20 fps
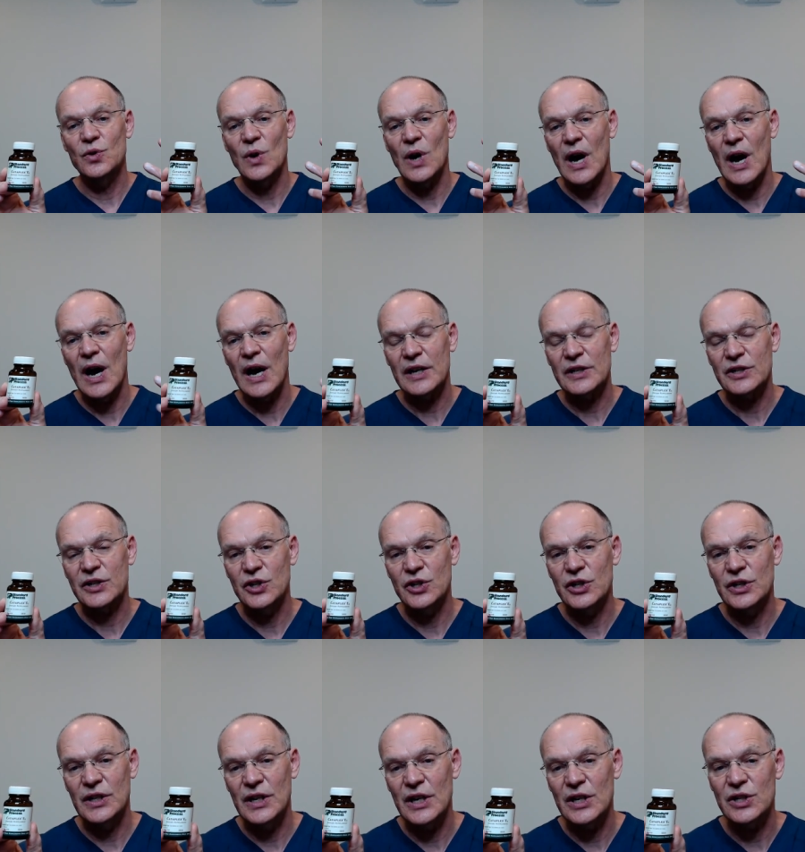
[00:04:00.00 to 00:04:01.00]

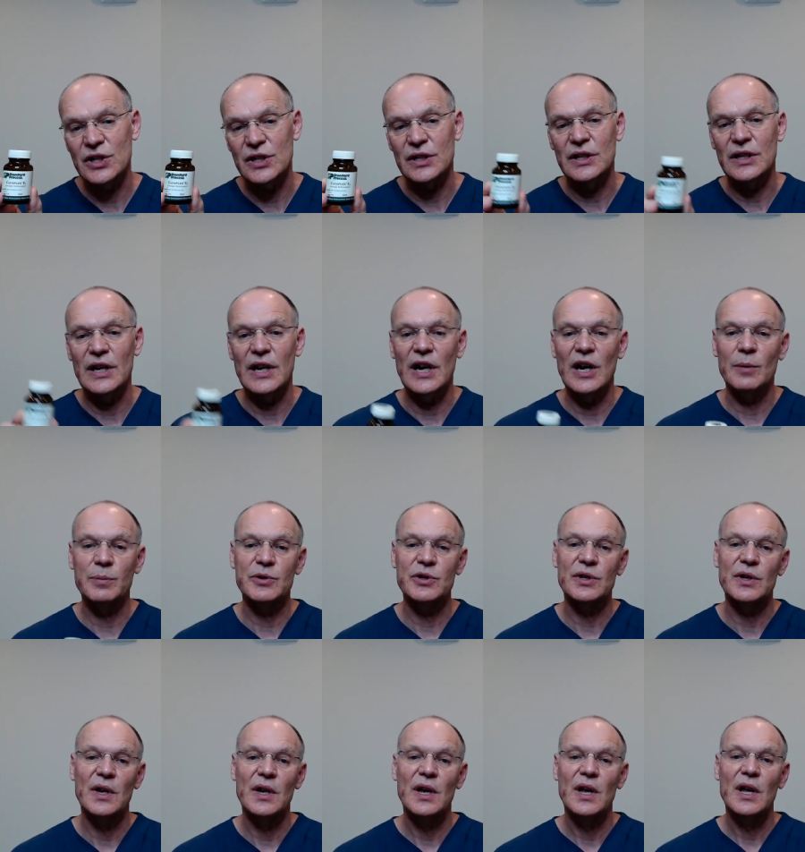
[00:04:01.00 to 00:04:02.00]
oxygenation. It helps
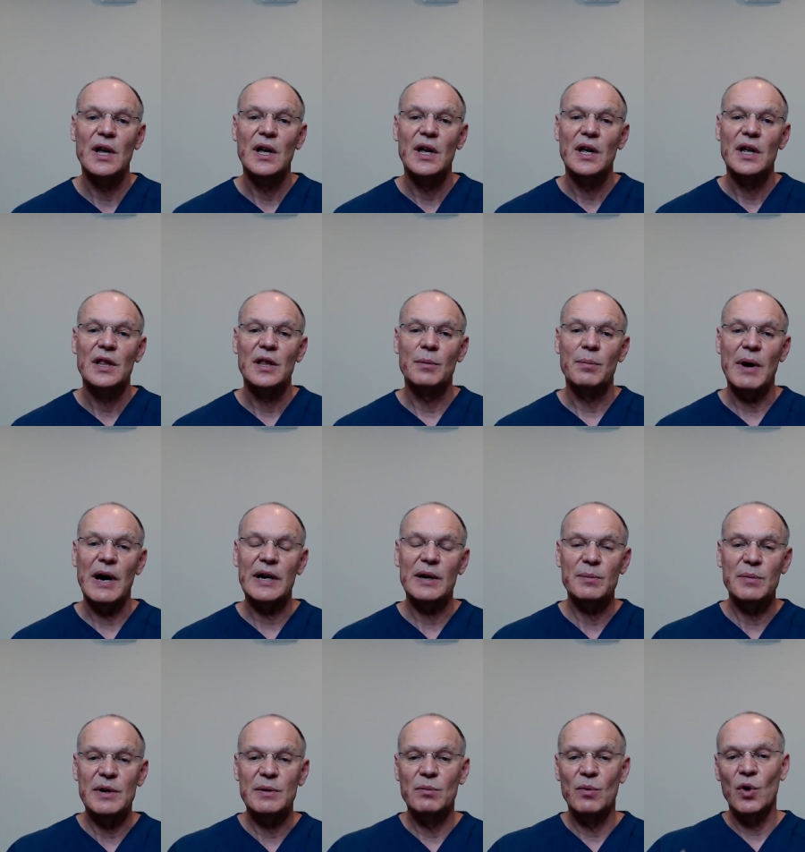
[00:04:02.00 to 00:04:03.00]
the body
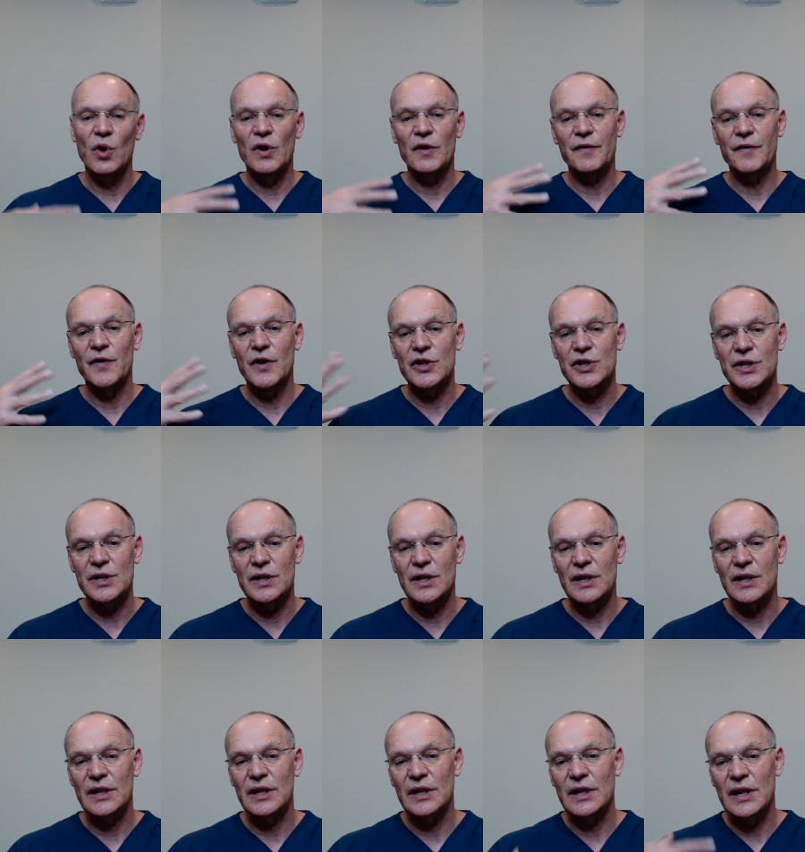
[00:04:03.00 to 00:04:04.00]
be more efficient
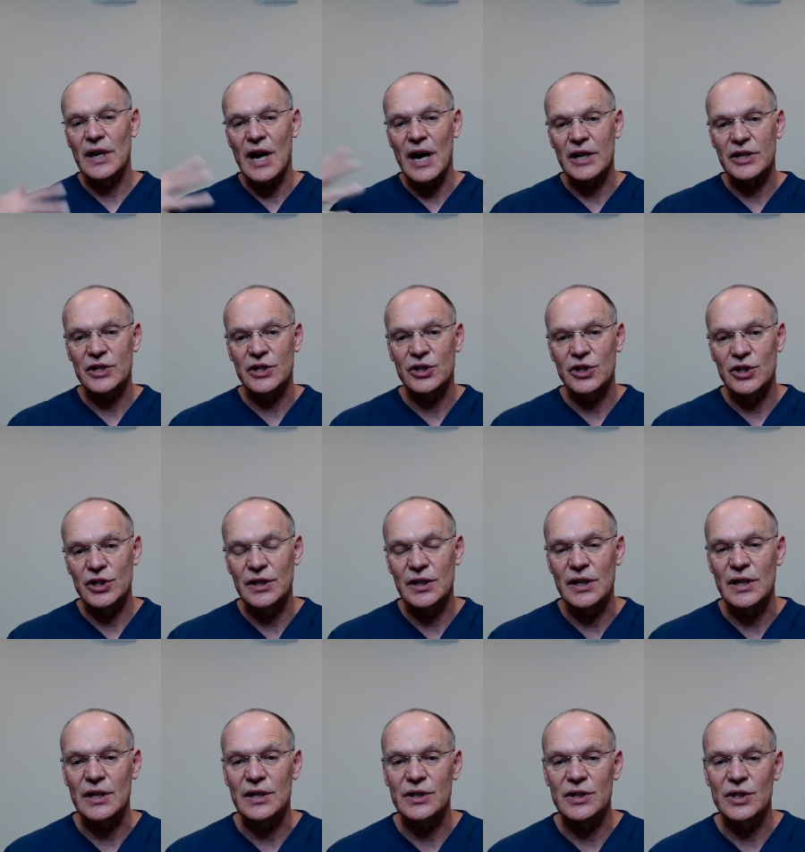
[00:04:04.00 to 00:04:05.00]
at getting oxygen
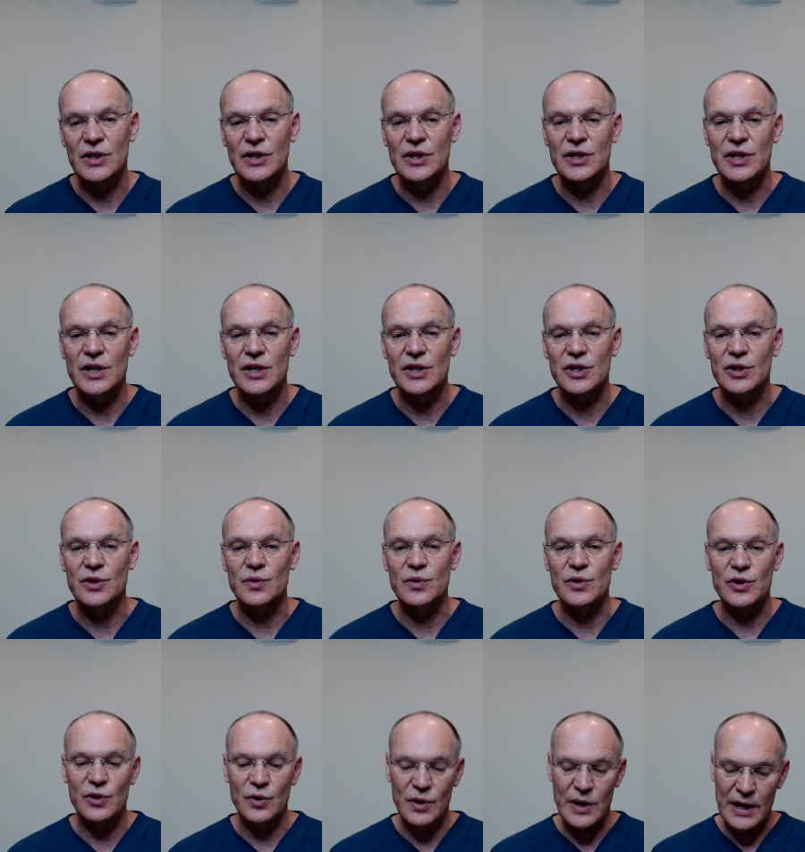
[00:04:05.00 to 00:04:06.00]
into the tissues.
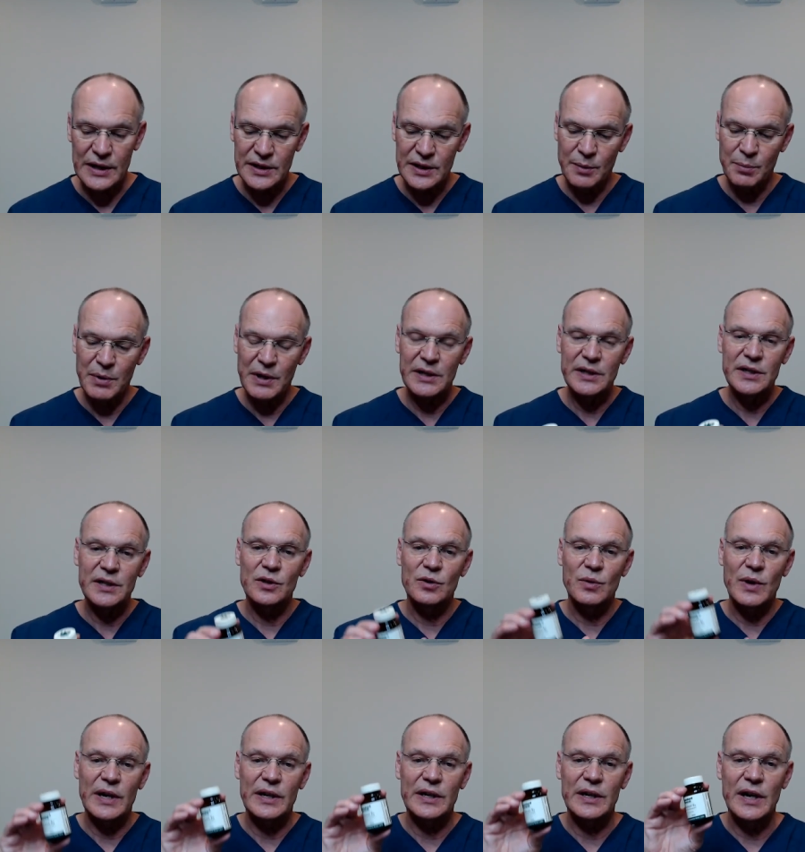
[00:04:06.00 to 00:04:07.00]
So that's a big deal
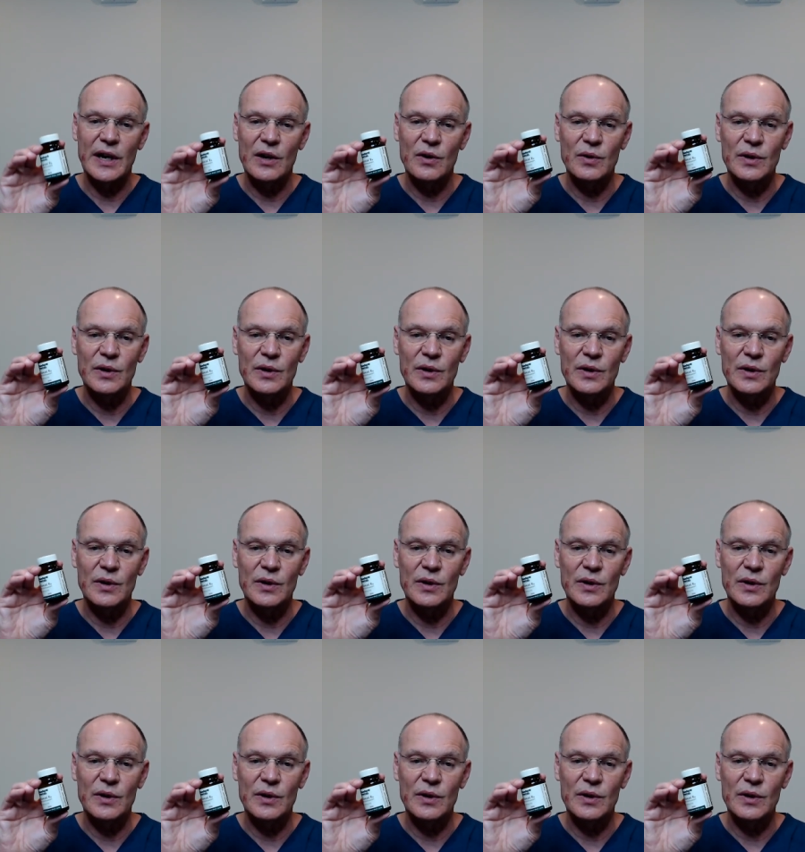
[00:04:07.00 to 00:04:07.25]
right now.